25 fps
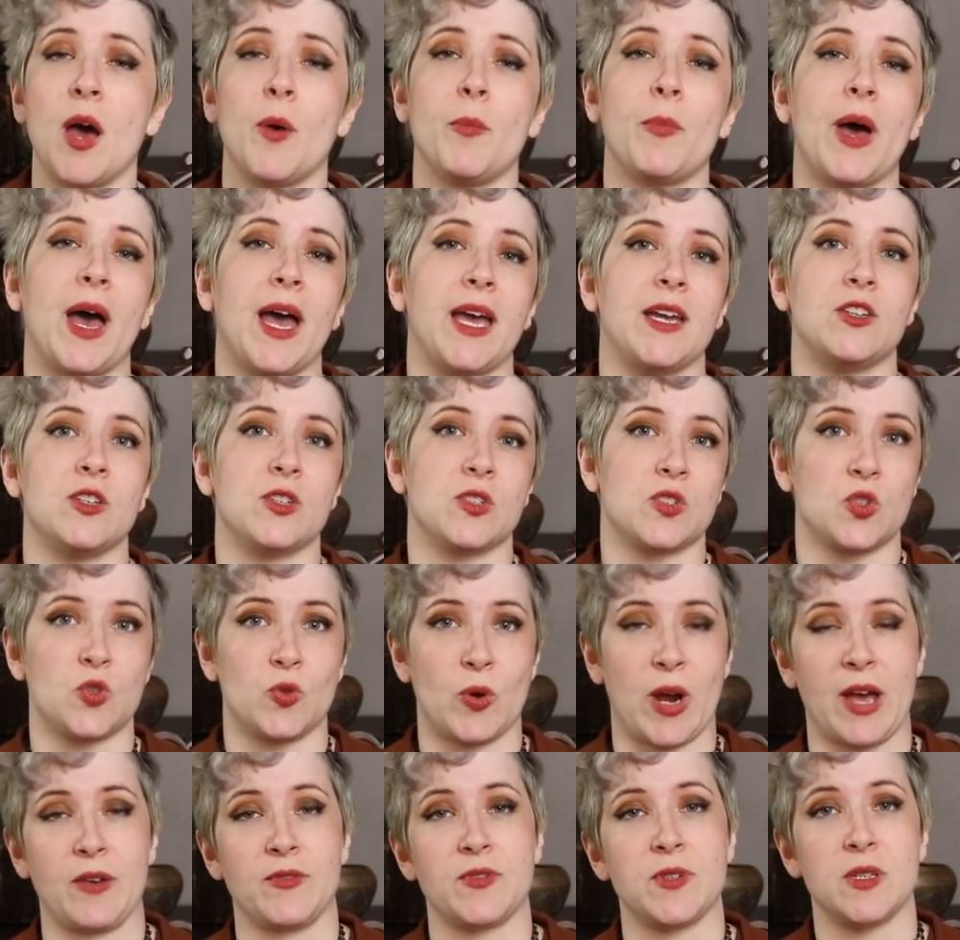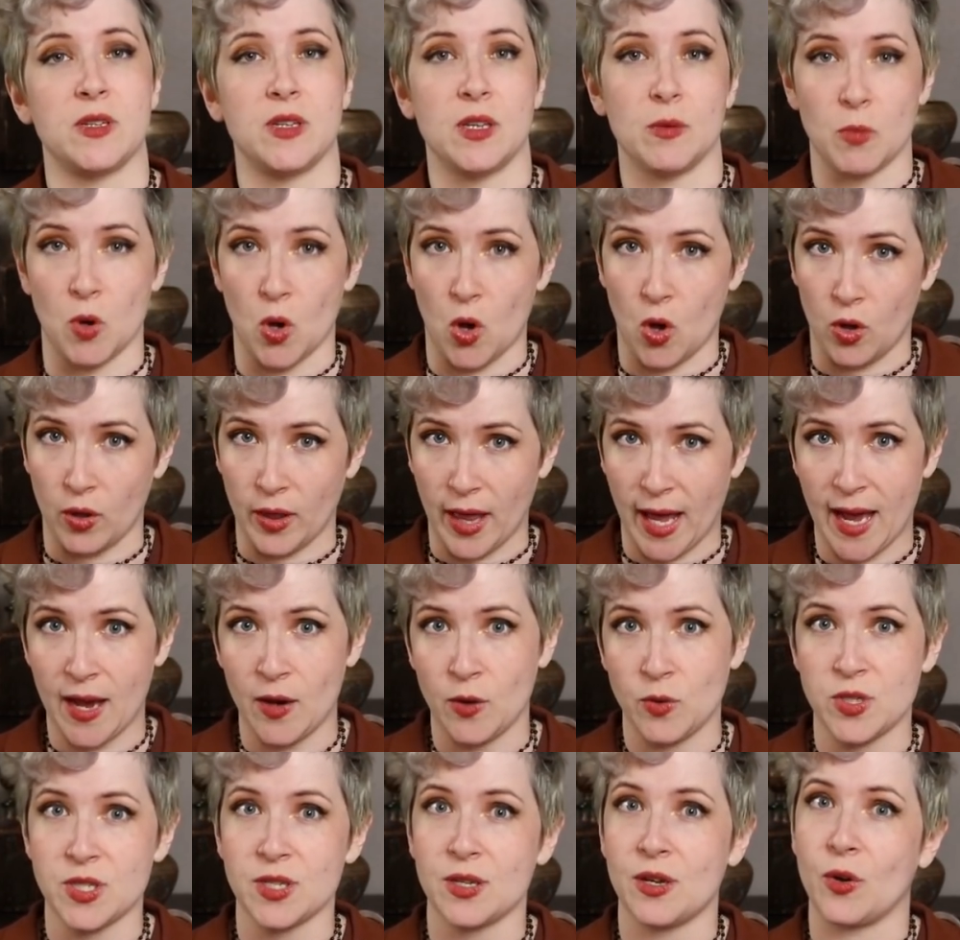up. I just drafted them all
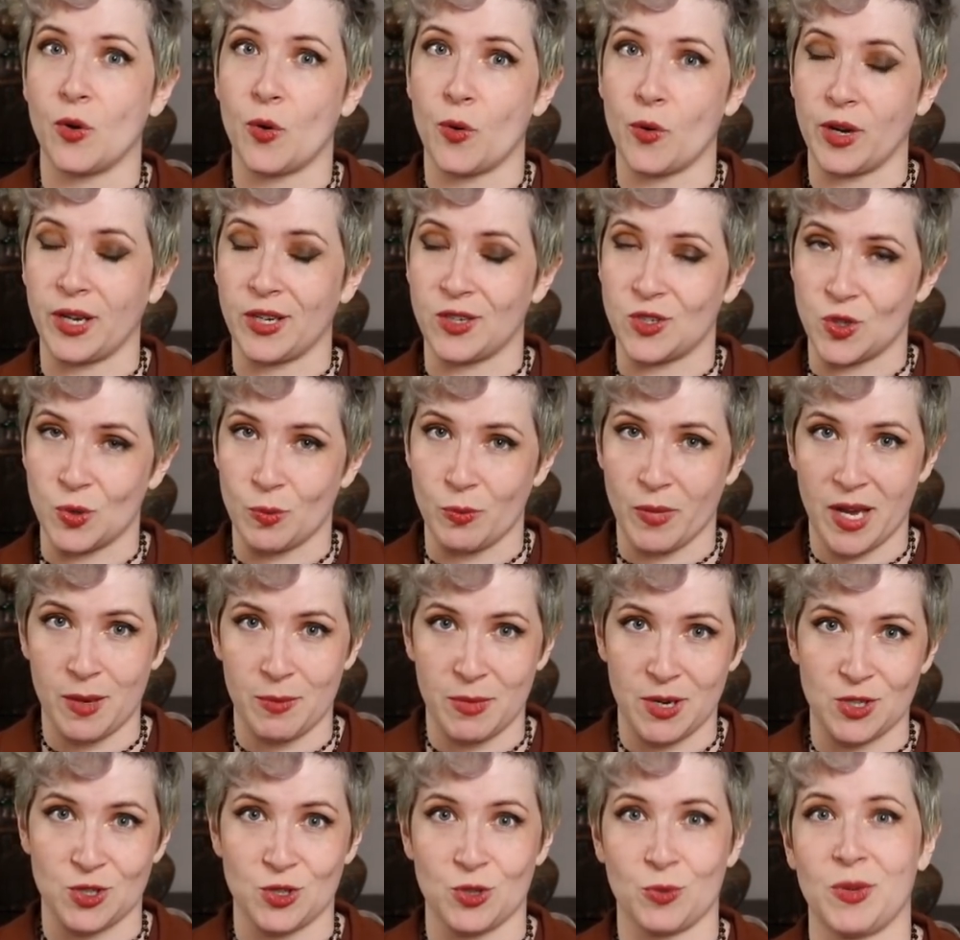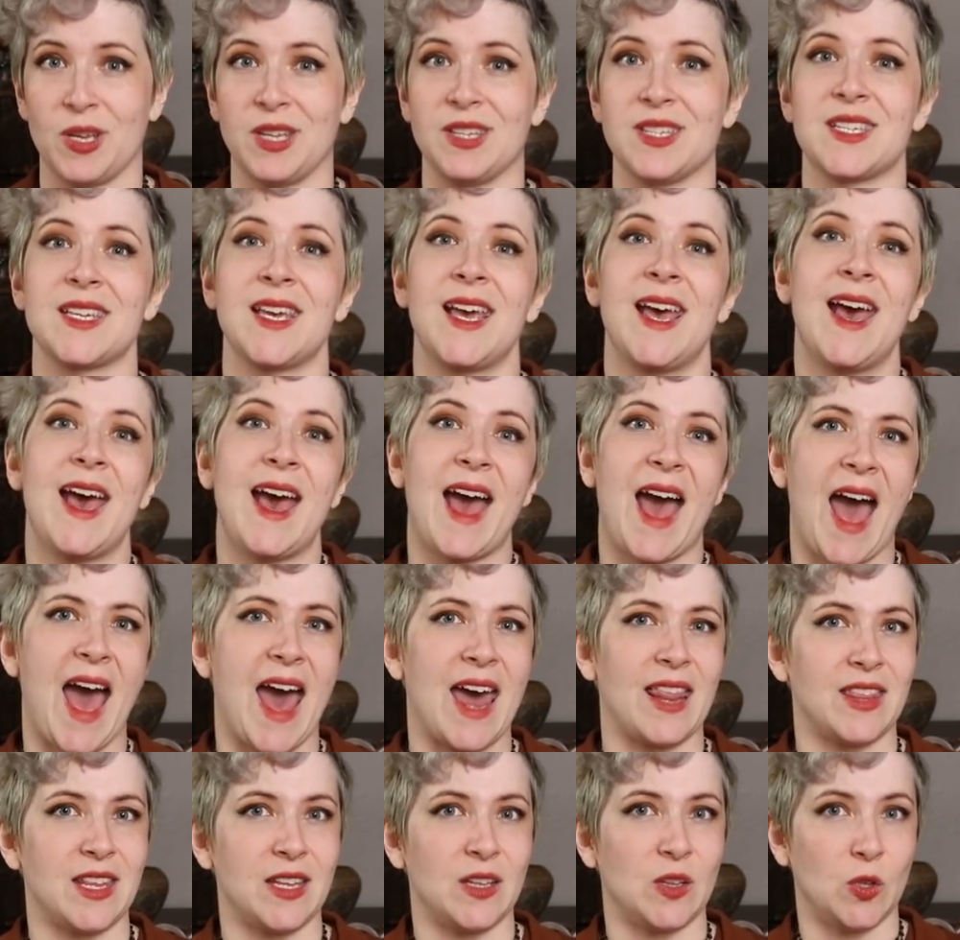out according to my measurements
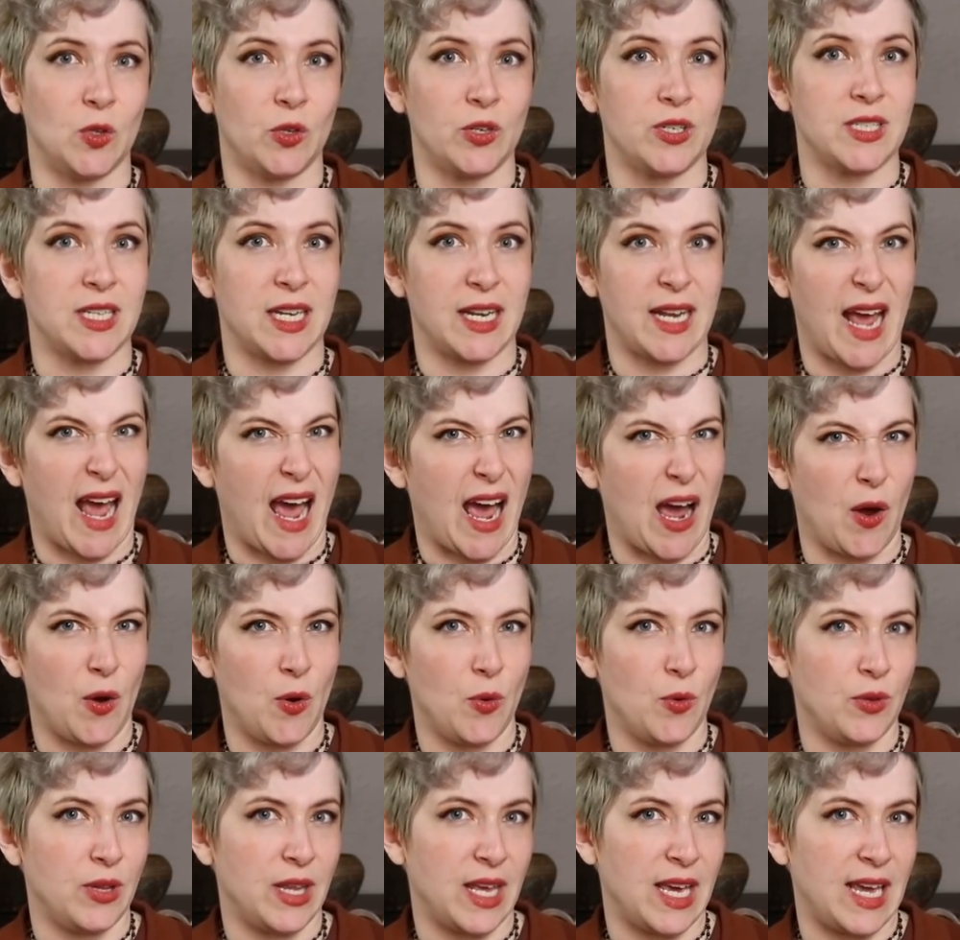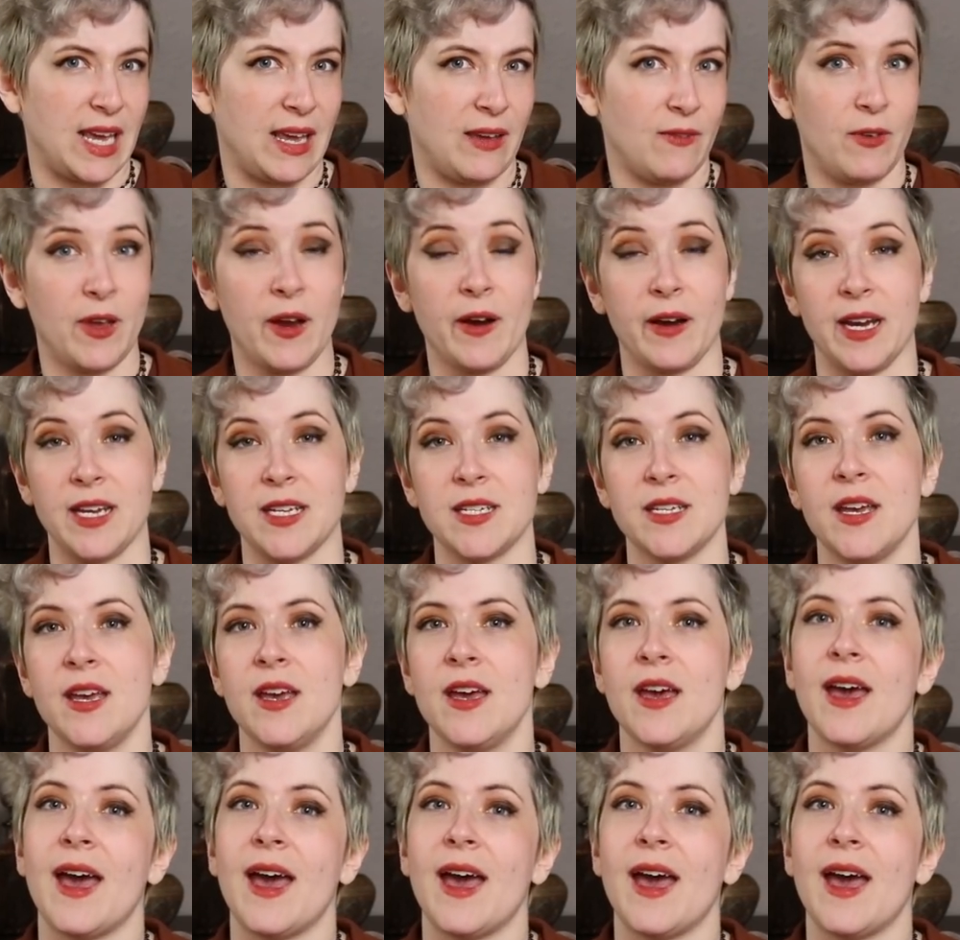and then looked at how they varied.